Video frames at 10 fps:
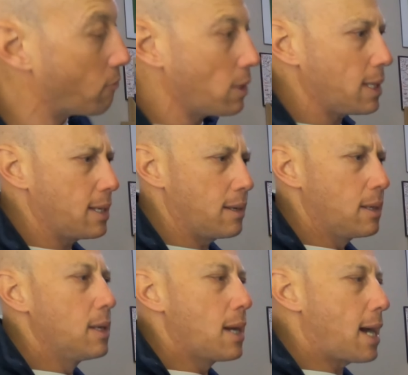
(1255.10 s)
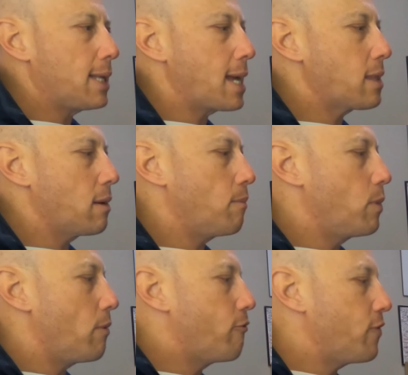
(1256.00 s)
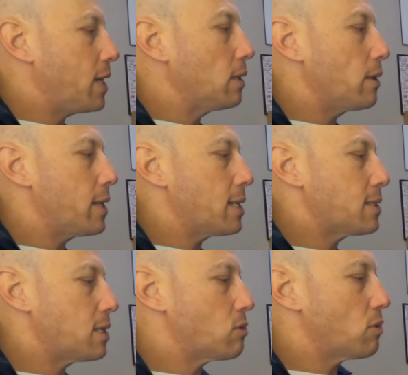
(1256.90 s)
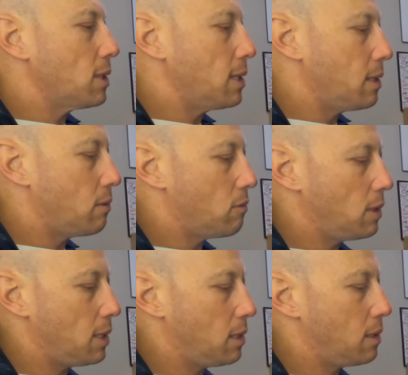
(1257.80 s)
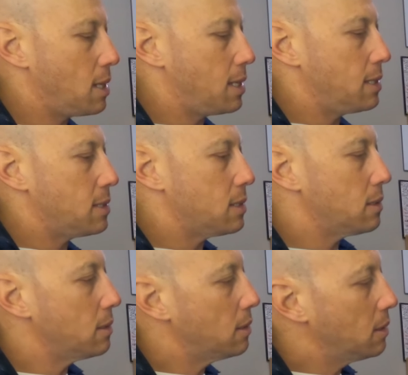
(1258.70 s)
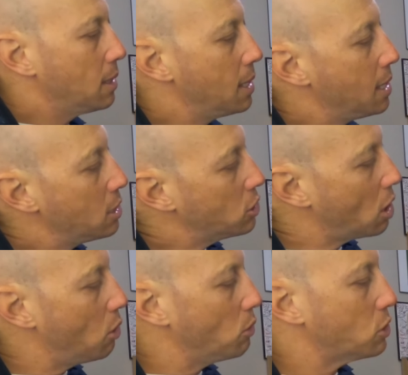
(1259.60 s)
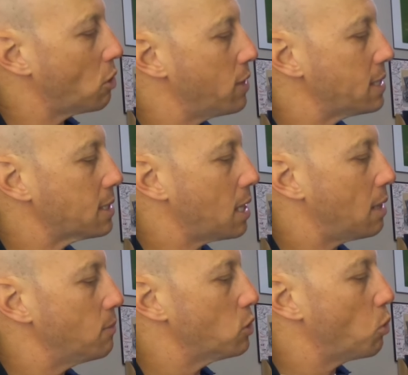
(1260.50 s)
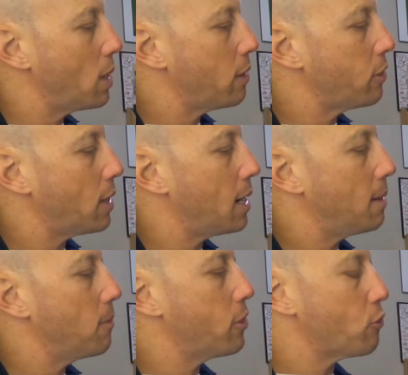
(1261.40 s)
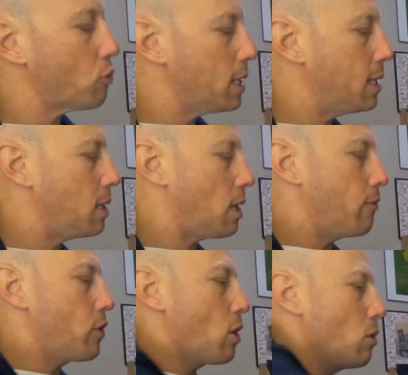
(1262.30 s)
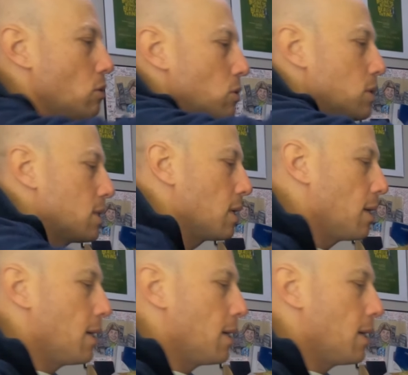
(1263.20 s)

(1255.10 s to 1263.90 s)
I like the feel of this. It's really nice. So this comes with 3 of those